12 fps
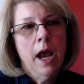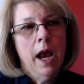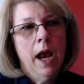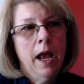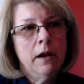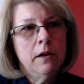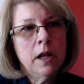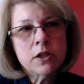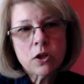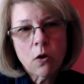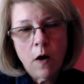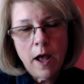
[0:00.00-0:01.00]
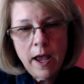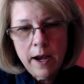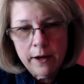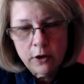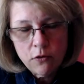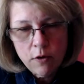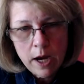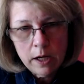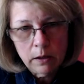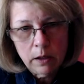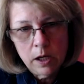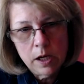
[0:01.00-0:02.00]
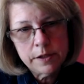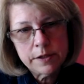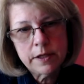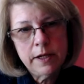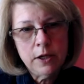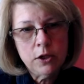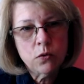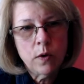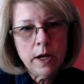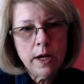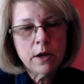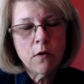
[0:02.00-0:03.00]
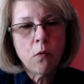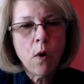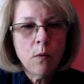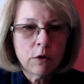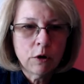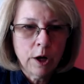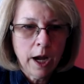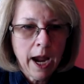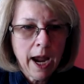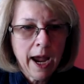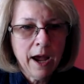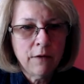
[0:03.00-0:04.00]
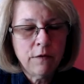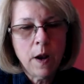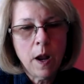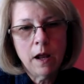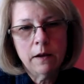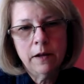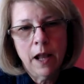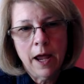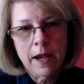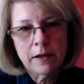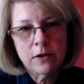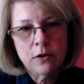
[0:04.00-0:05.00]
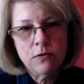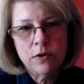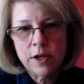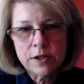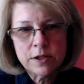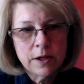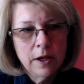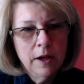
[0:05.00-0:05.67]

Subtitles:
and let's go ahead and create a list each week of what we're going to have, and not like do this